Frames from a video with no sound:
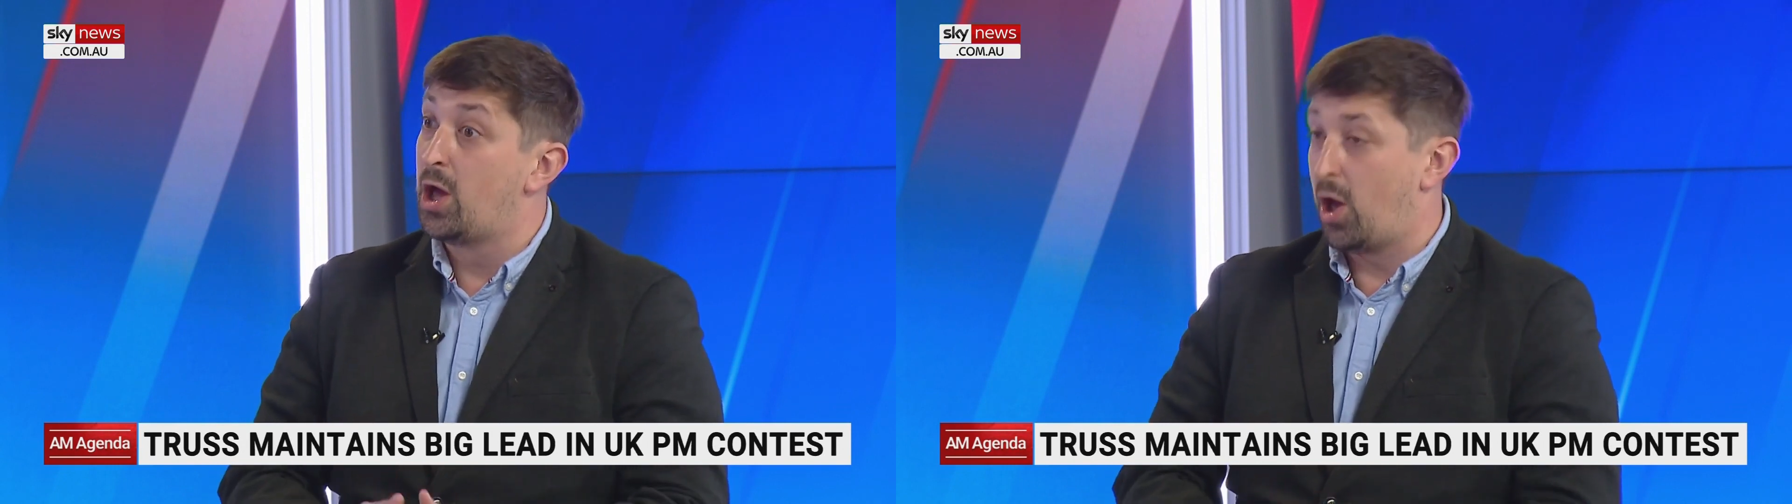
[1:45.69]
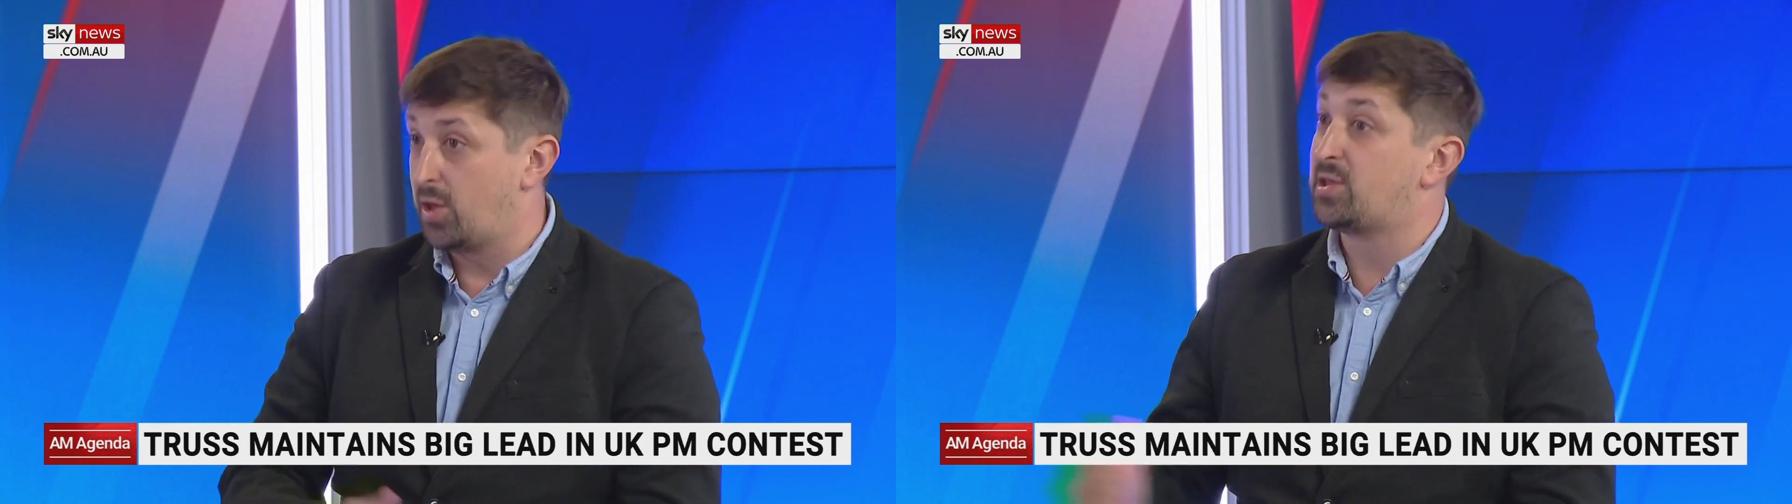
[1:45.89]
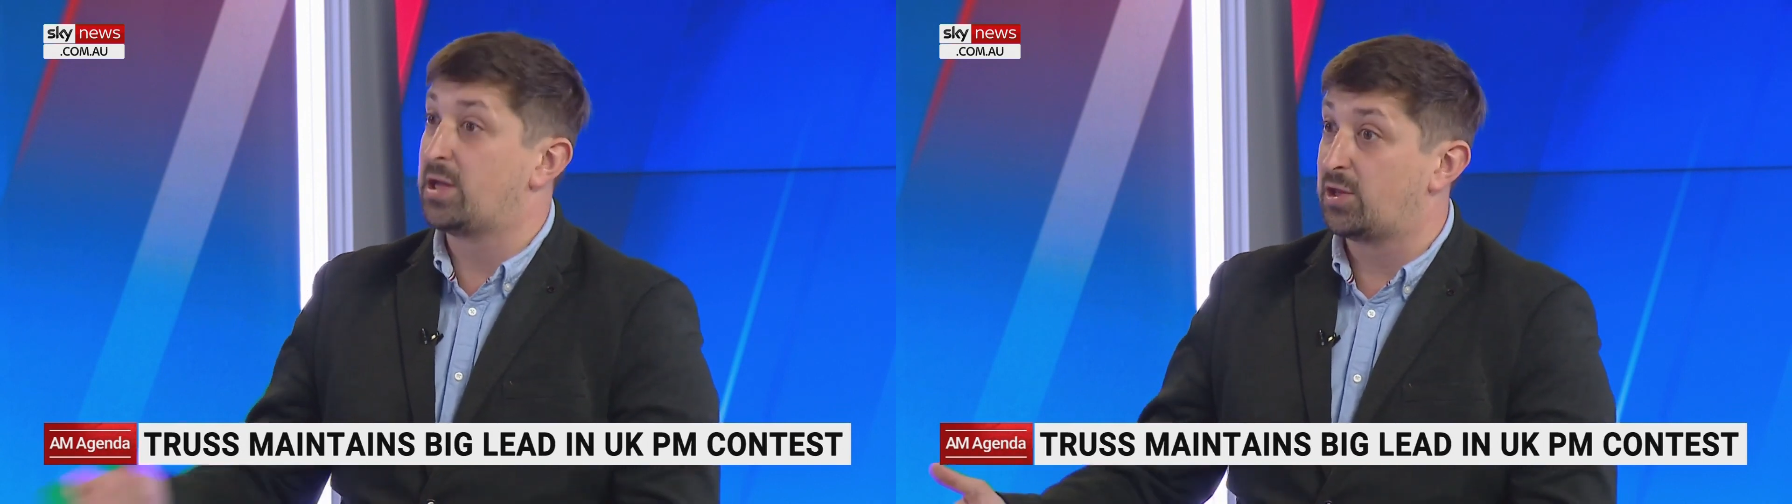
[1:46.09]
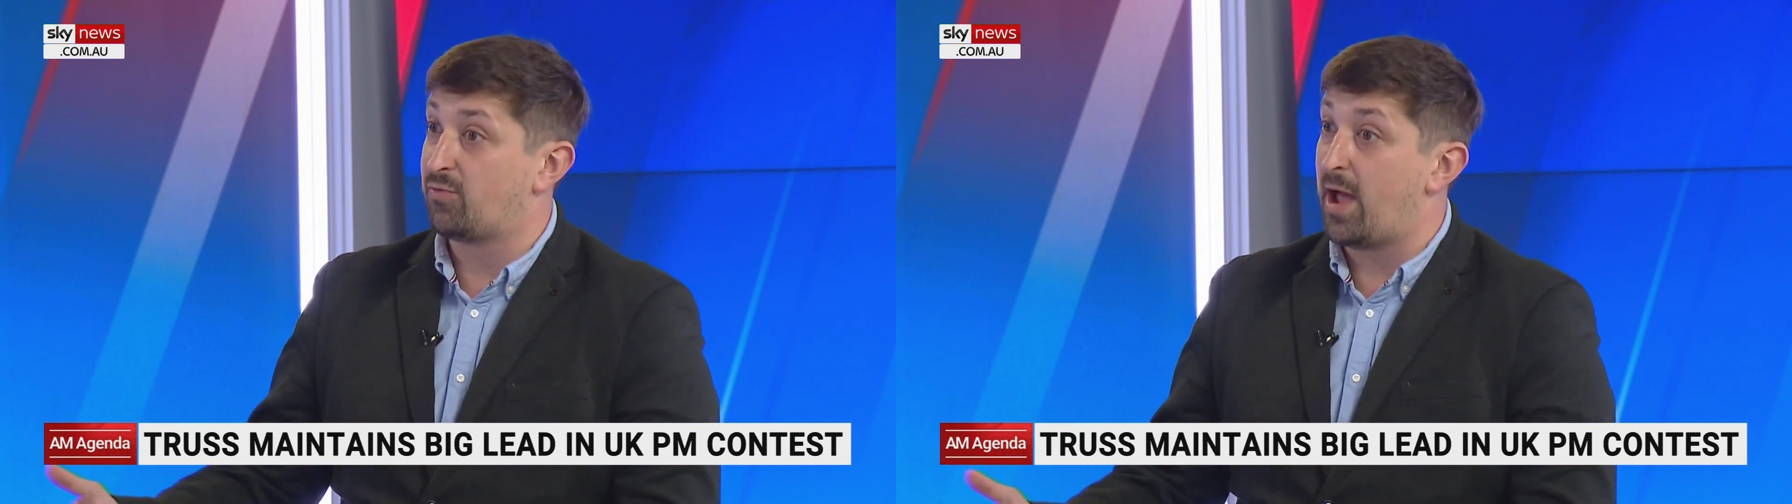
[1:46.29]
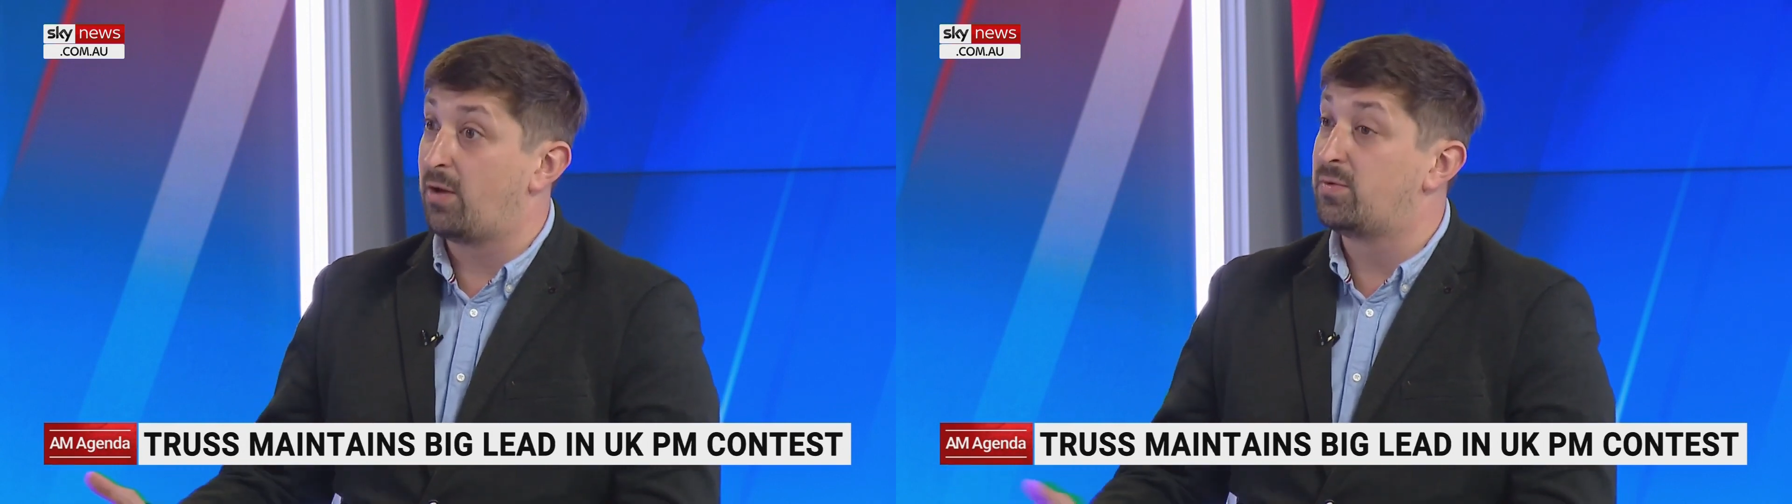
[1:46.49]
hustings
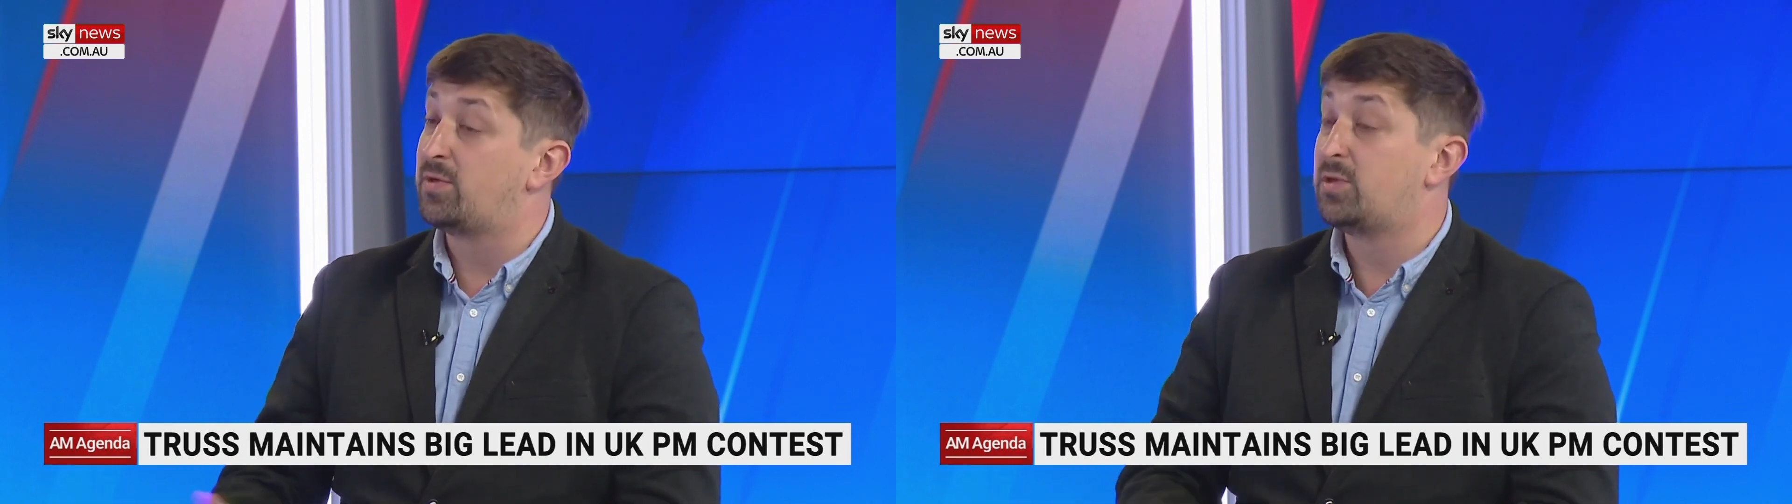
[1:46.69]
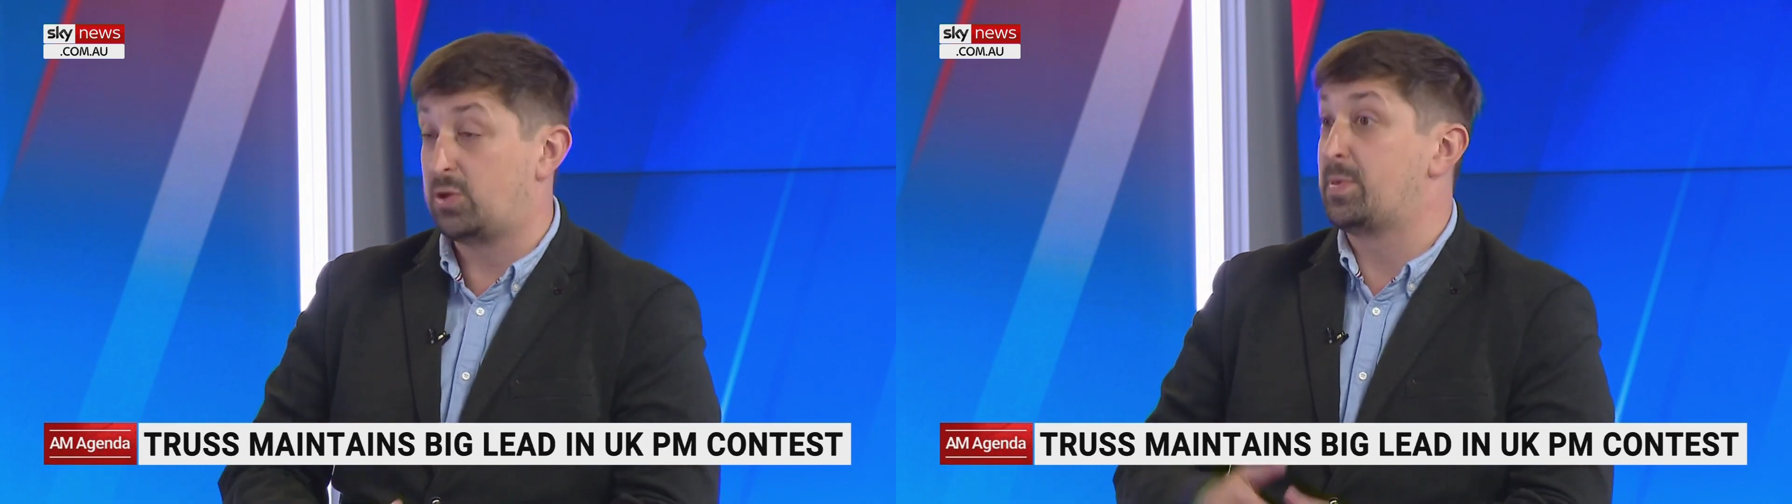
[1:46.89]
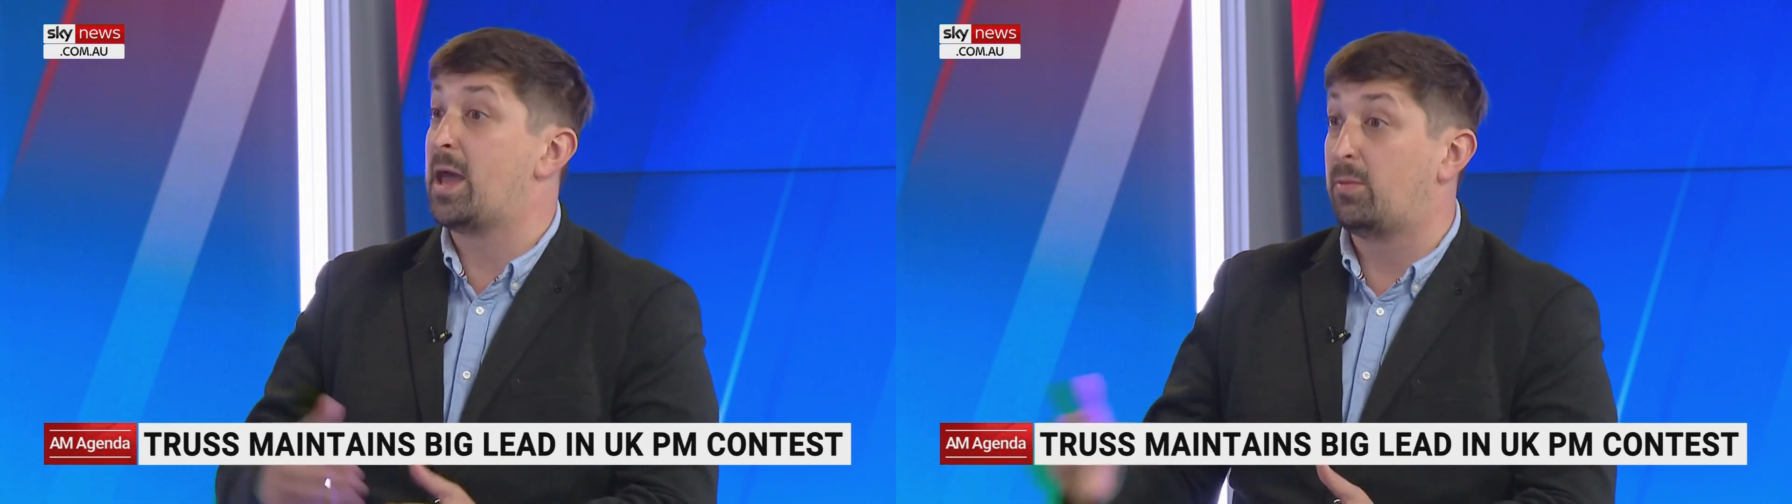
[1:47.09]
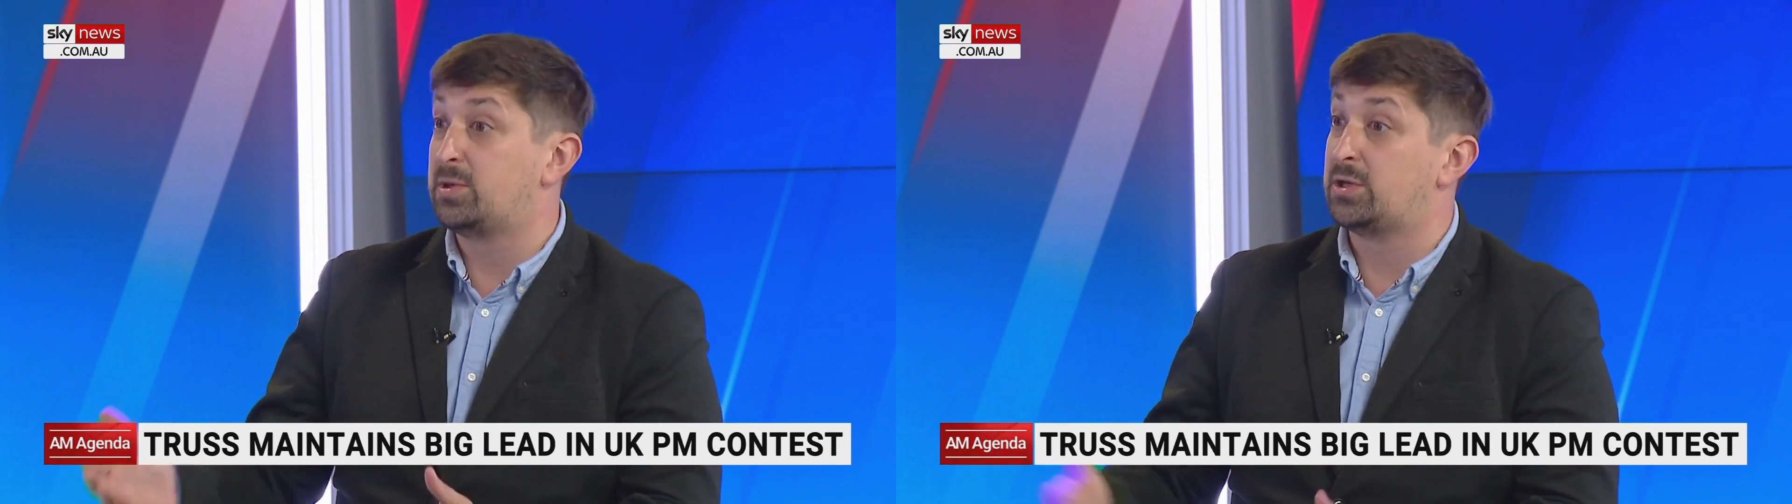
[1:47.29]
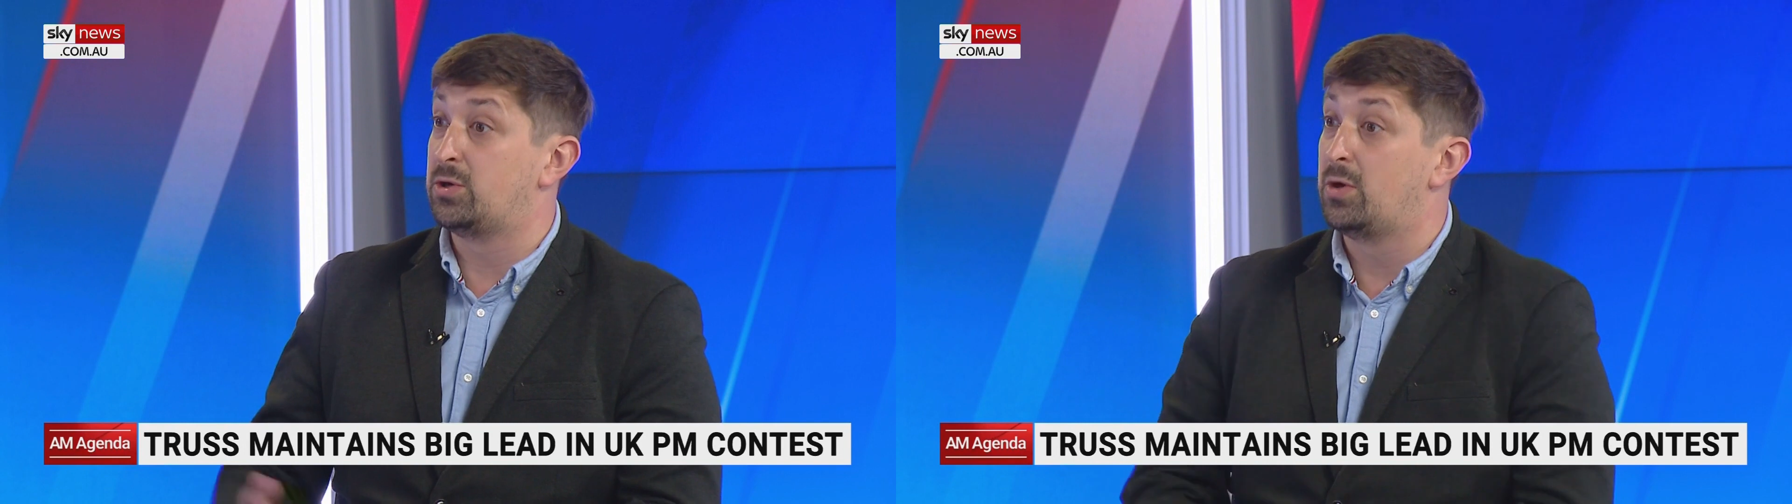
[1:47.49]
round to be able
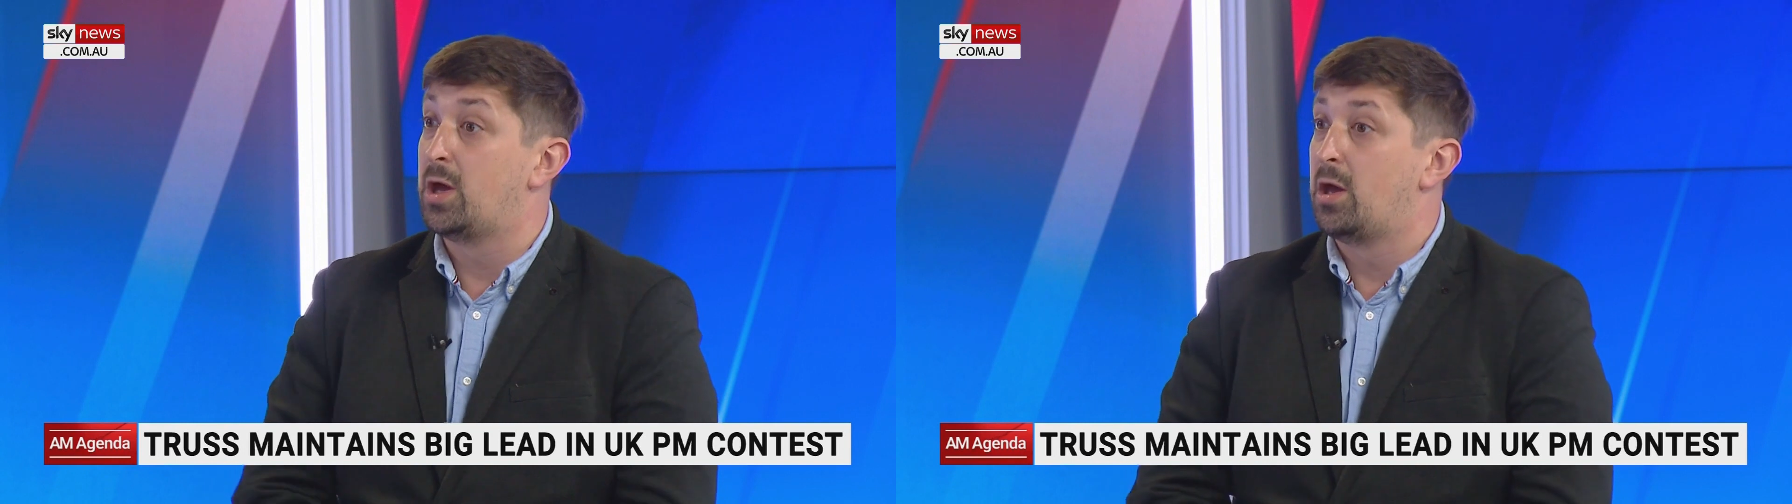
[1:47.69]
to